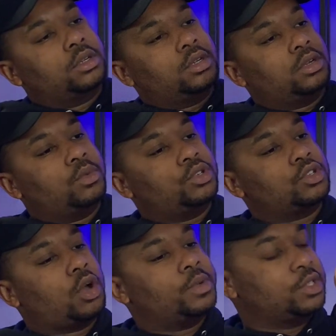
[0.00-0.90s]
which is
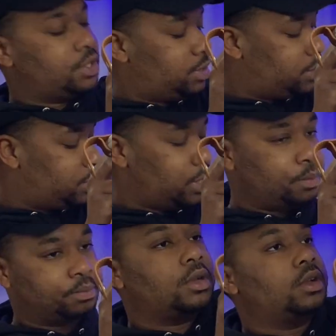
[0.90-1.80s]
always good to see.
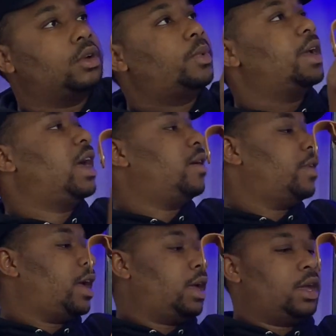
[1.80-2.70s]
We have
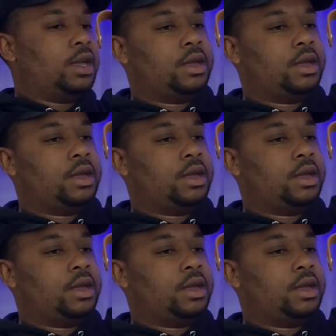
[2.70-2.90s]
a